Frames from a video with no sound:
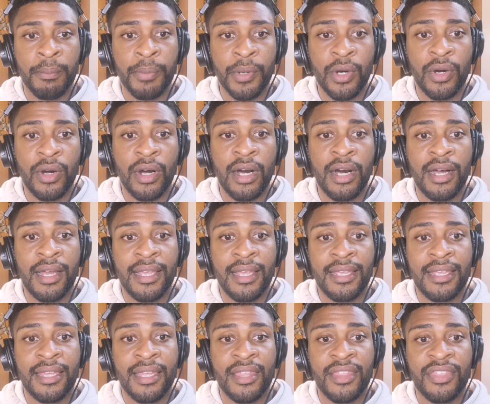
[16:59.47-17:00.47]
But
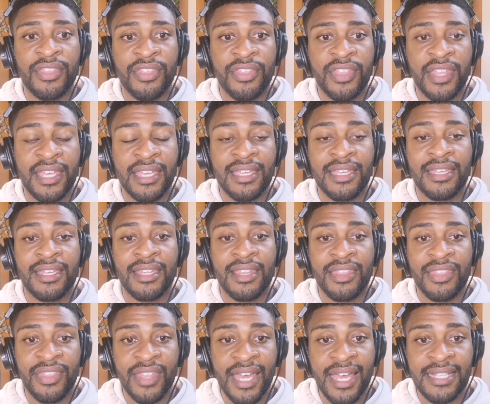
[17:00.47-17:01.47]
I think
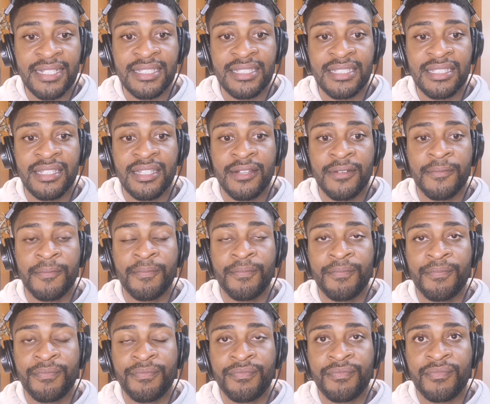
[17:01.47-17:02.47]
that
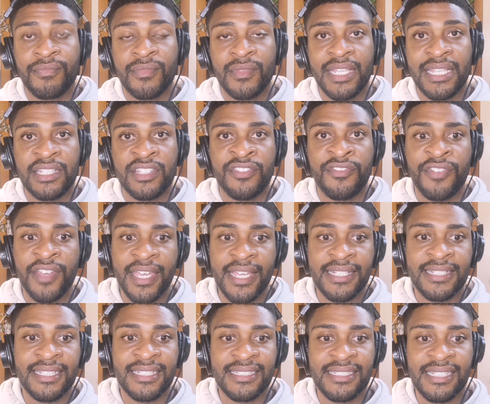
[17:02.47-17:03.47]
it's
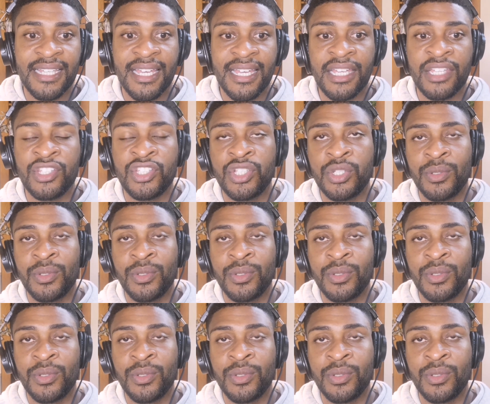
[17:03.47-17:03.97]
fair to say